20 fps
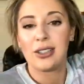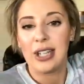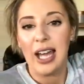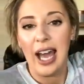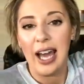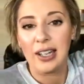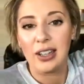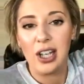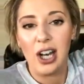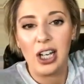little
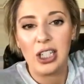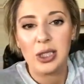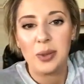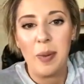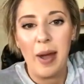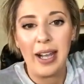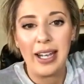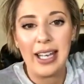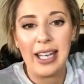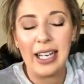catalogs
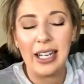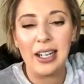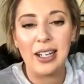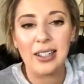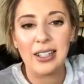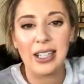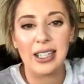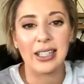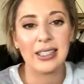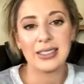back
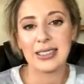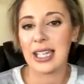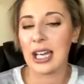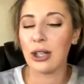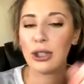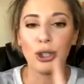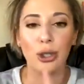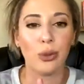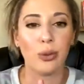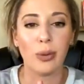here that
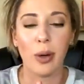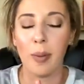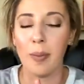tell you